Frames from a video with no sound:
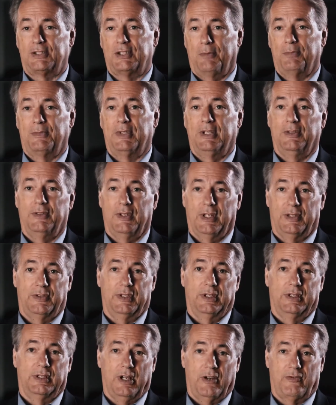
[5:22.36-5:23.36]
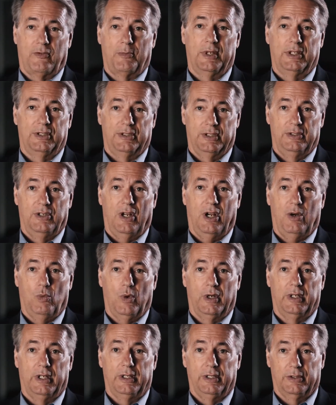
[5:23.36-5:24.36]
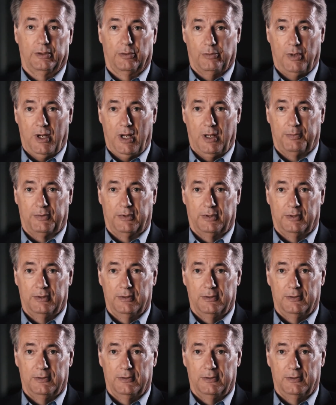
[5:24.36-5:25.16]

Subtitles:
something that the government did not want to interrupt.